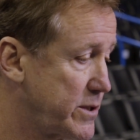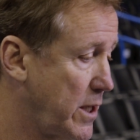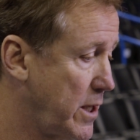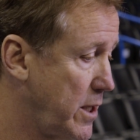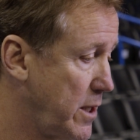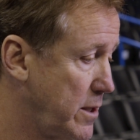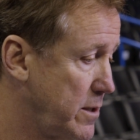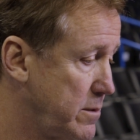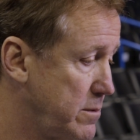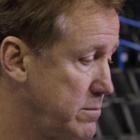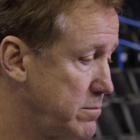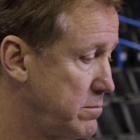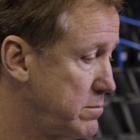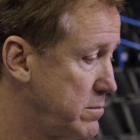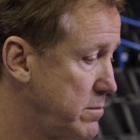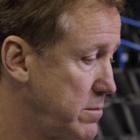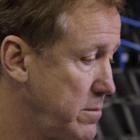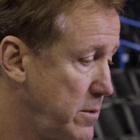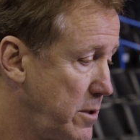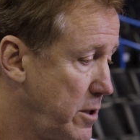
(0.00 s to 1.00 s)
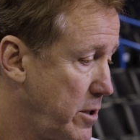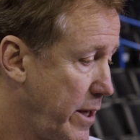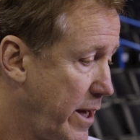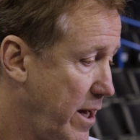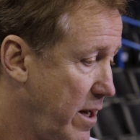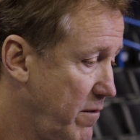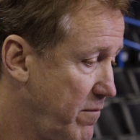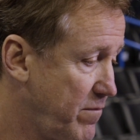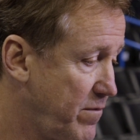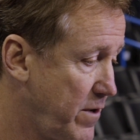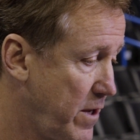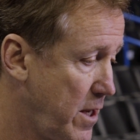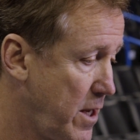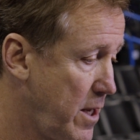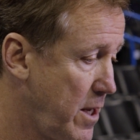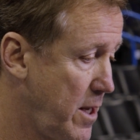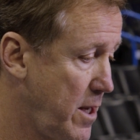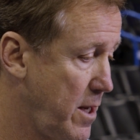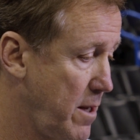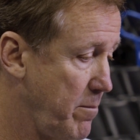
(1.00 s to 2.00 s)
You have
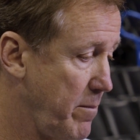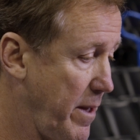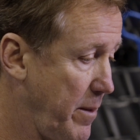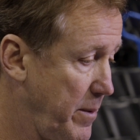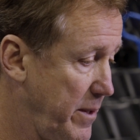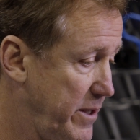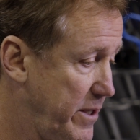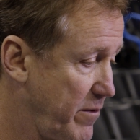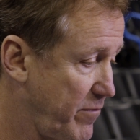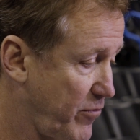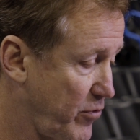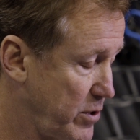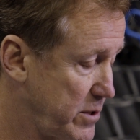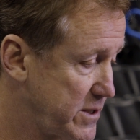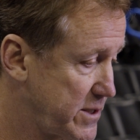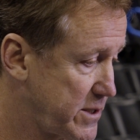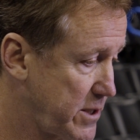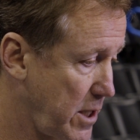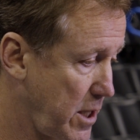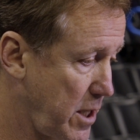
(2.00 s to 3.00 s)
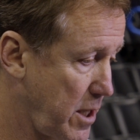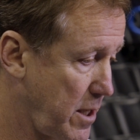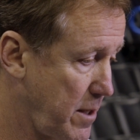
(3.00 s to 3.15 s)
maybe different